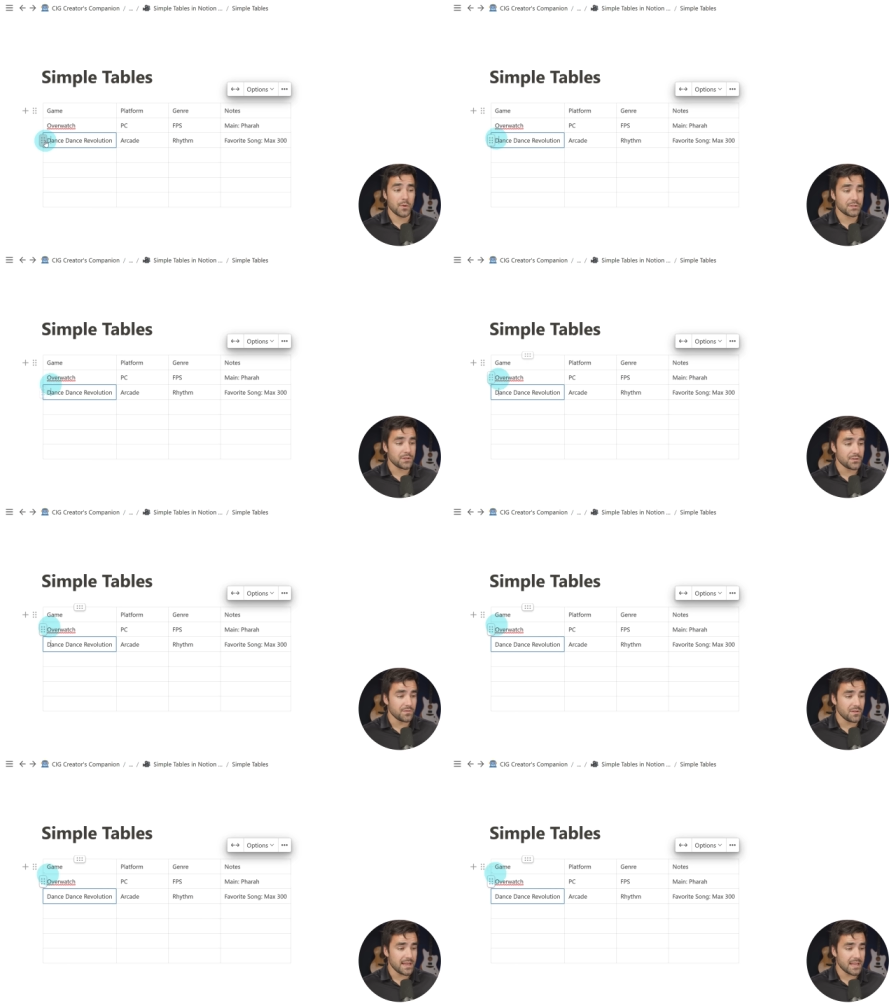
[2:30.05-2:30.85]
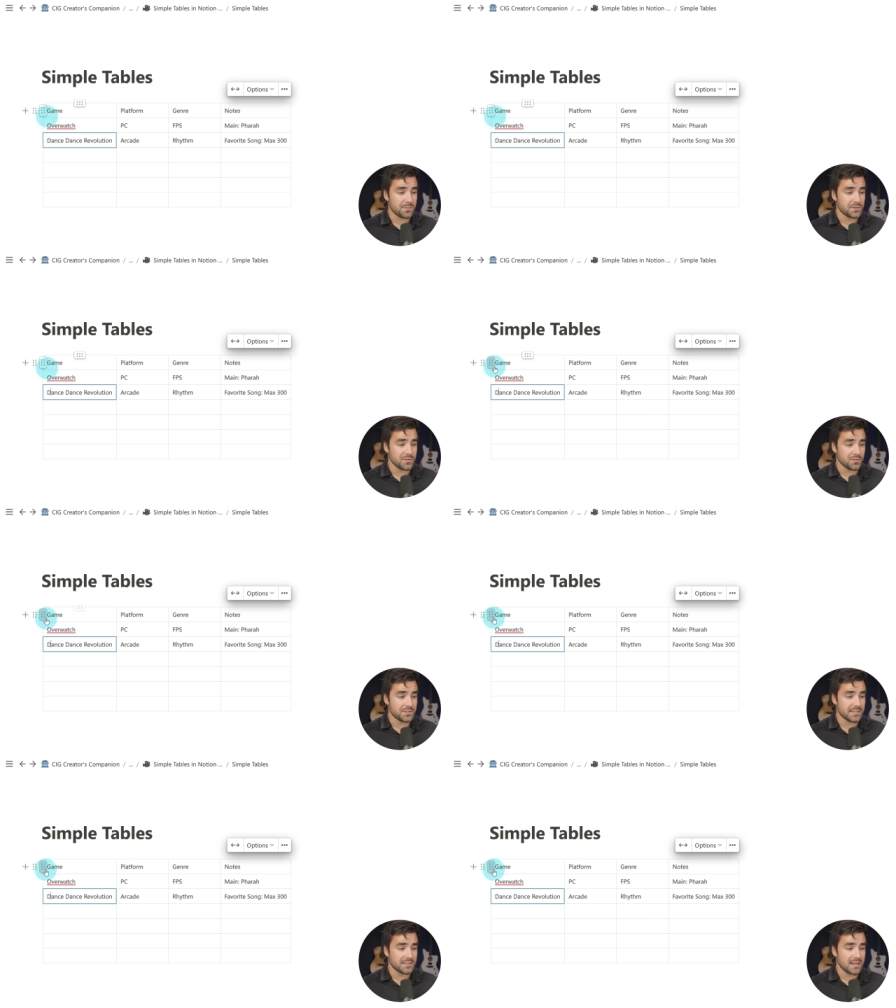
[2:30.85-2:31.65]
Most usefully, I can come to this little
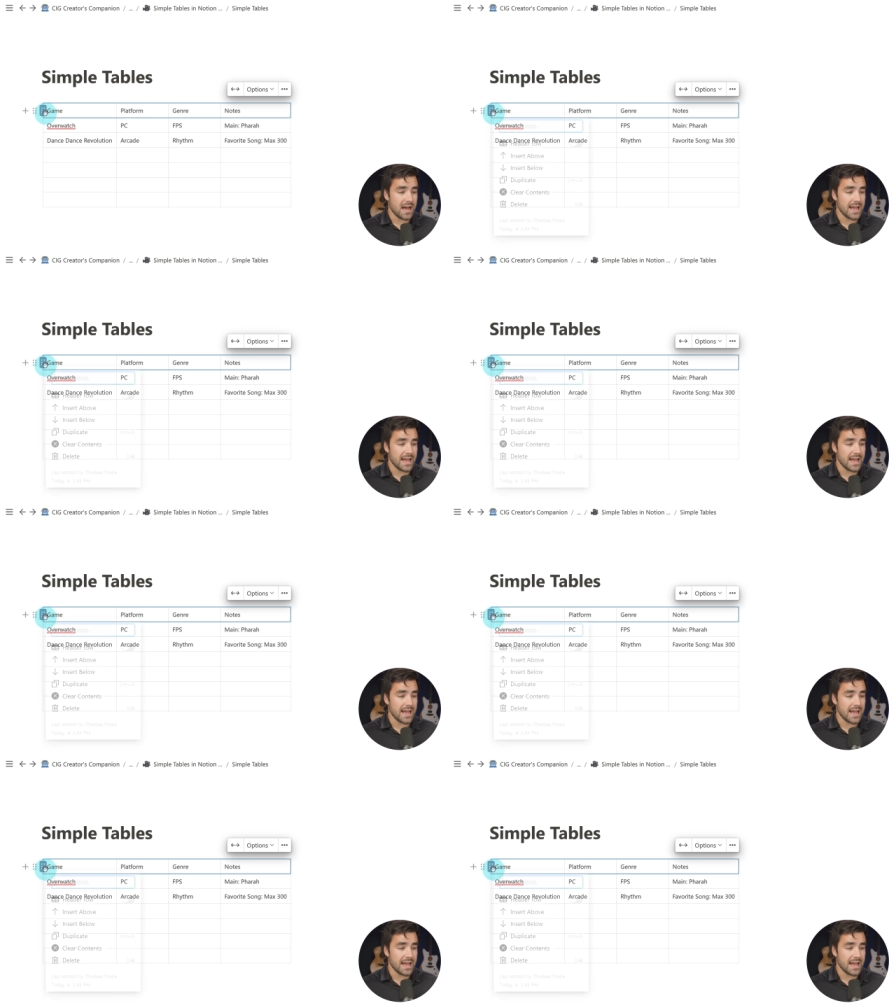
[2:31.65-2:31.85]
6 dot